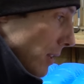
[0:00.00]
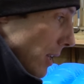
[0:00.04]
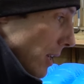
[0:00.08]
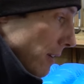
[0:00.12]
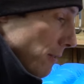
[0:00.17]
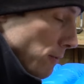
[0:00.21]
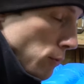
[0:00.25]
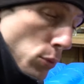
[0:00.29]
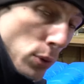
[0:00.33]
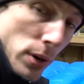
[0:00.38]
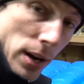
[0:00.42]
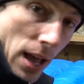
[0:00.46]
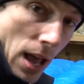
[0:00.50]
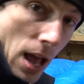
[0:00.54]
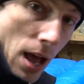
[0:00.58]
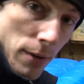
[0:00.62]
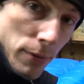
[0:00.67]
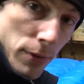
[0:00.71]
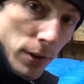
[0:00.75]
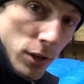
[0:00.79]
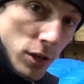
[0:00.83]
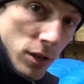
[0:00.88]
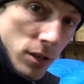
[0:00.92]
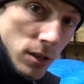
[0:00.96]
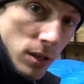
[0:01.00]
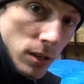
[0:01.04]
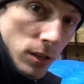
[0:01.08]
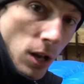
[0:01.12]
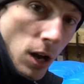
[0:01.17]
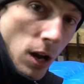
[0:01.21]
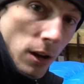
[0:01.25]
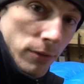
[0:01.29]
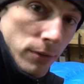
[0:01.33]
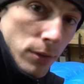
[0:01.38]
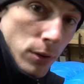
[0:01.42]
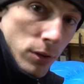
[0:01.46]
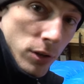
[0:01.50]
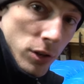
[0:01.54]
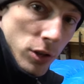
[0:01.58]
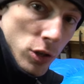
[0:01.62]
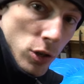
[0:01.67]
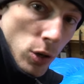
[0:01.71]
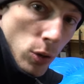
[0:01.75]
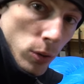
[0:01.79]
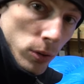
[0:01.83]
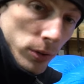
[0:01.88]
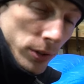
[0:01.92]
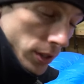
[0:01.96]
like four and a half inches of loft on your
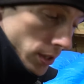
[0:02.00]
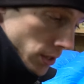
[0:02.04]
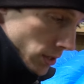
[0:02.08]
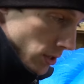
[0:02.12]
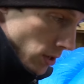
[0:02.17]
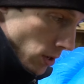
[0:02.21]
shoulder.